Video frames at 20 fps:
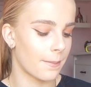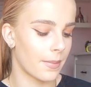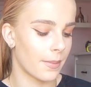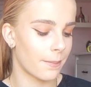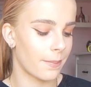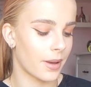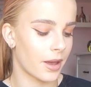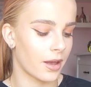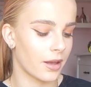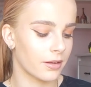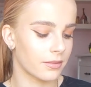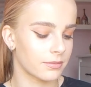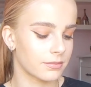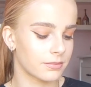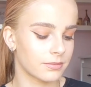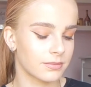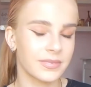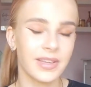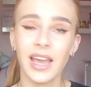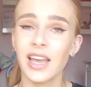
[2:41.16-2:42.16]
But
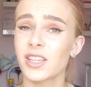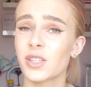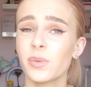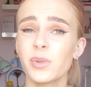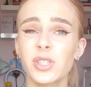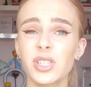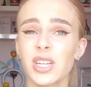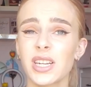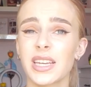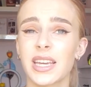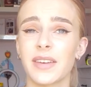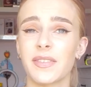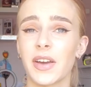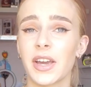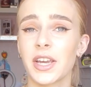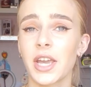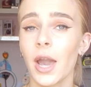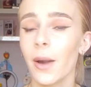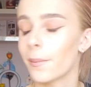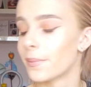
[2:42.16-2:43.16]
yeah, so we're just going to give it
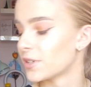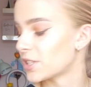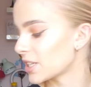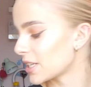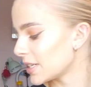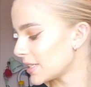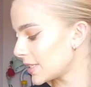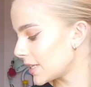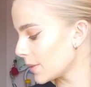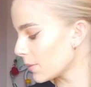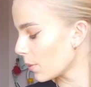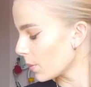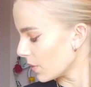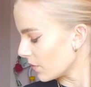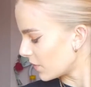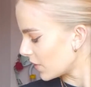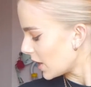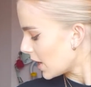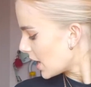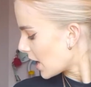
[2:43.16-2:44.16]
a go. I'm just going to see what
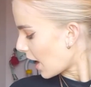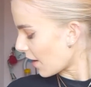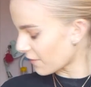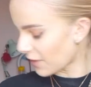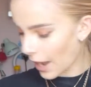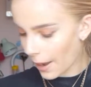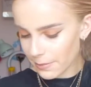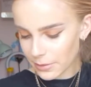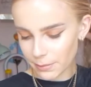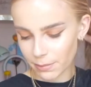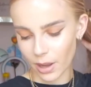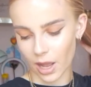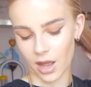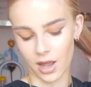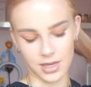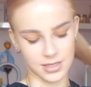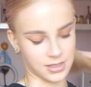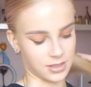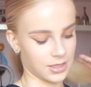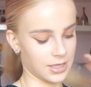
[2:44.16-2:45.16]
I've kept the
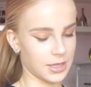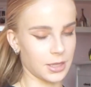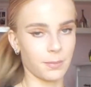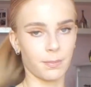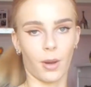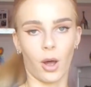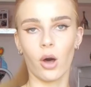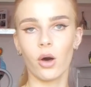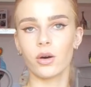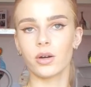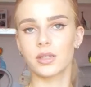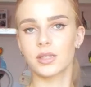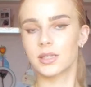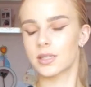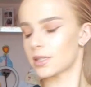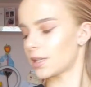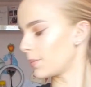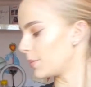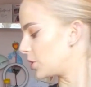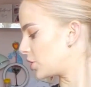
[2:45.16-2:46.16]
parcel in the
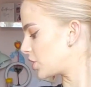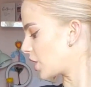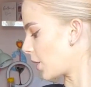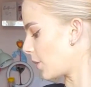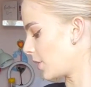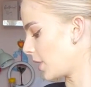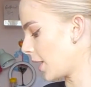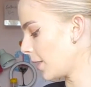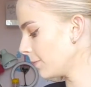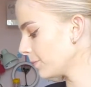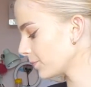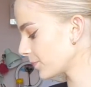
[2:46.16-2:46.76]
box. Let me show you.